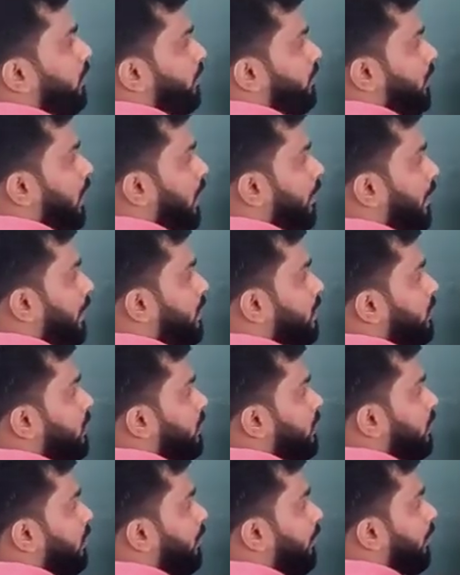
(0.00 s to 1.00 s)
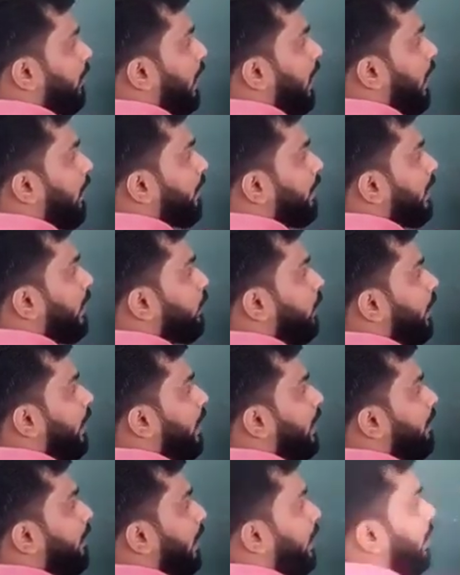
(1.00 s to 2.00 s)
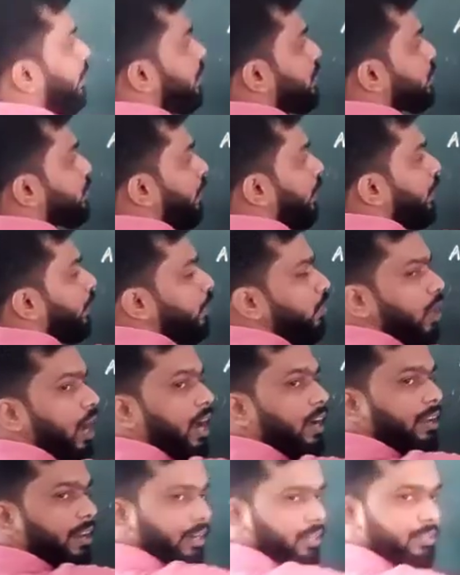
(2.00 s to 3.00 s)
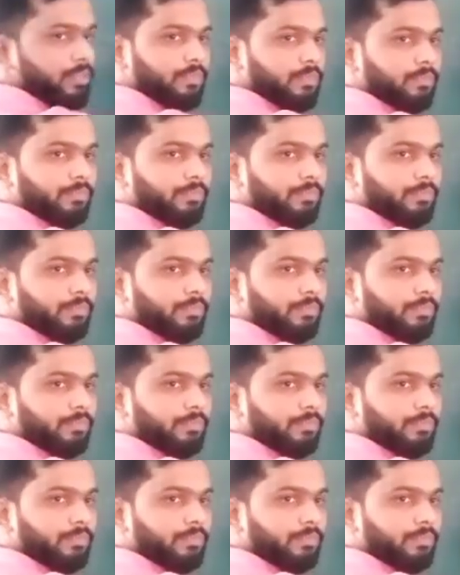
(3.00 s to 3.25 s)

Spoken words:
that means we have equally divided this one into 100.